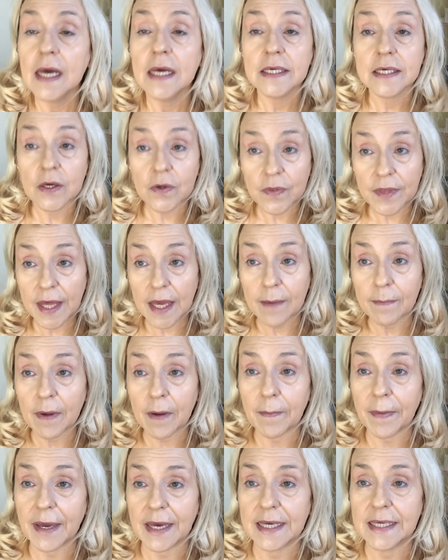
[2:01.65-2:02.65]
So they're
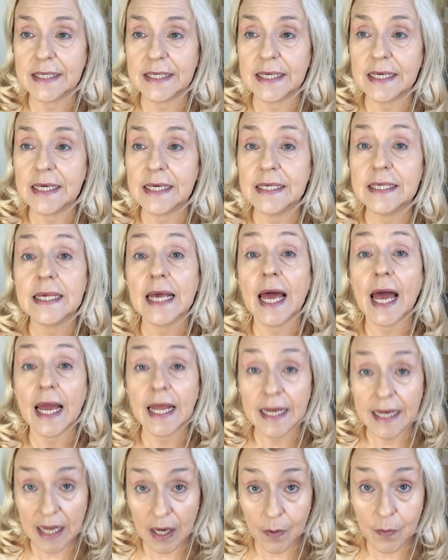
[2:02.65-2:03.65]
my bases,
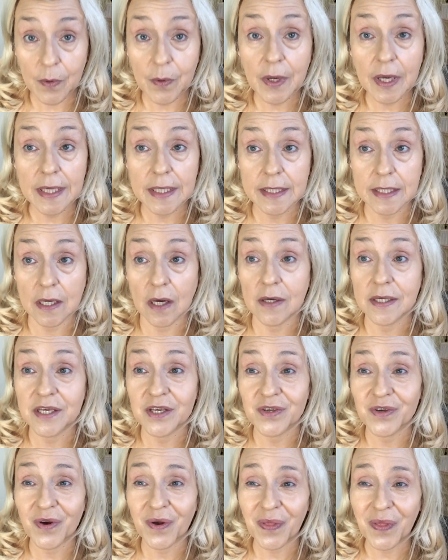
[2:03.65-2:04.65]
and now we'll get
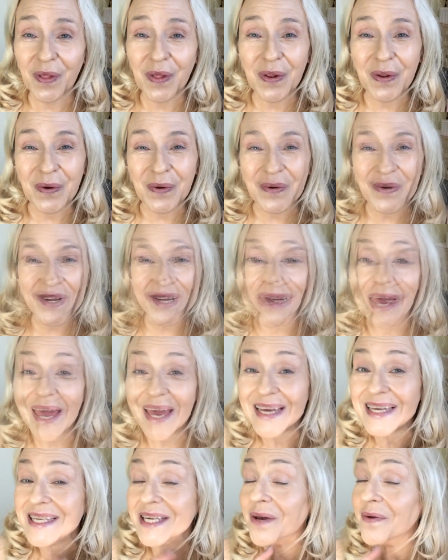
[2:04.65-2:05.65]
started on the look.
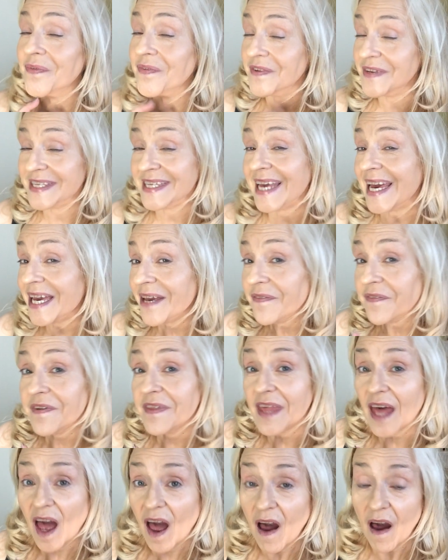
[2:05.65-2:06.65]
Okay, so today
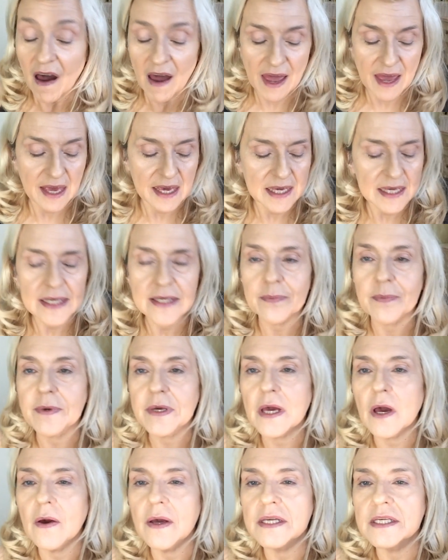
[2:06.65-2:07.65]
for the eyes, we're
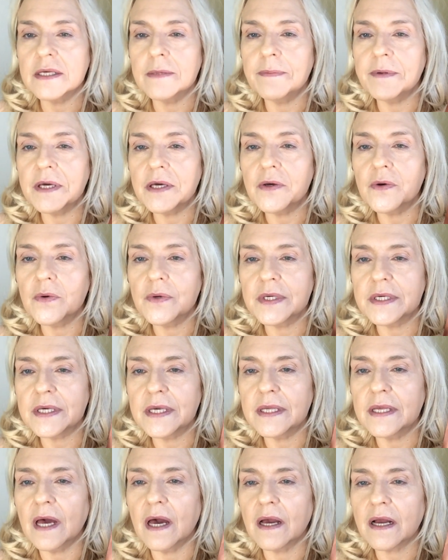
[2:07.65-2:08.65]
going to be
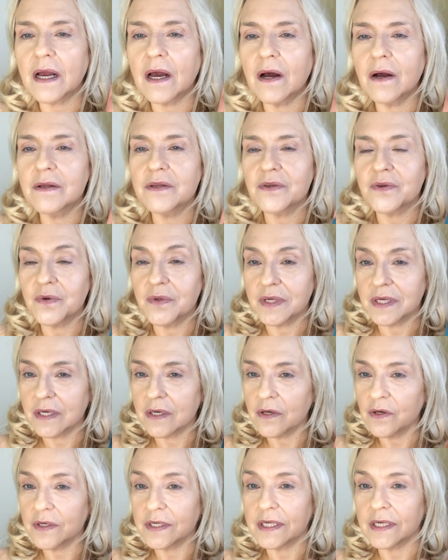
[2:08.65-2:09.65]
using, I can't do
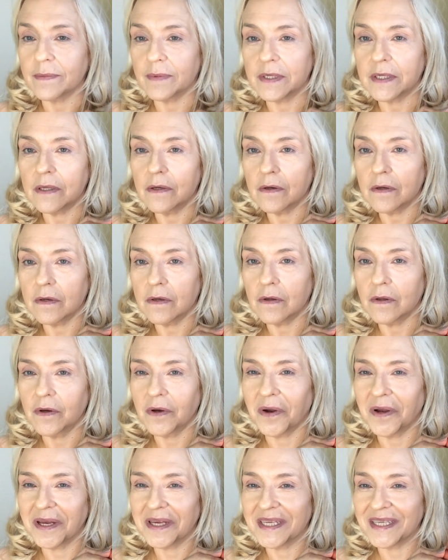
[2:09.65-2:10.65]
this, you can see my
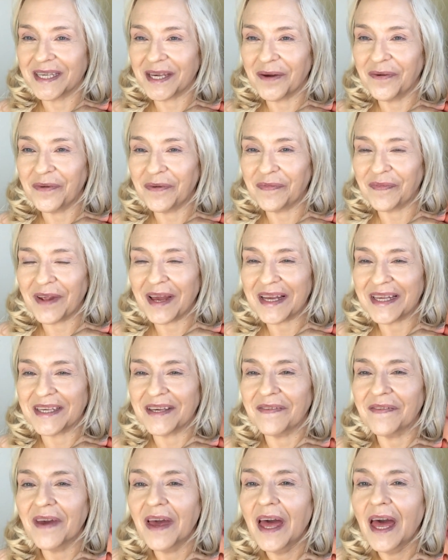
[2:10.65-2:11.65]
look, it's so
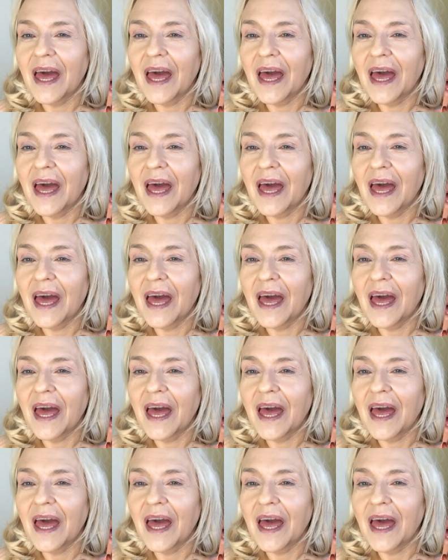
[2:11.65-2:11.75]
reflective.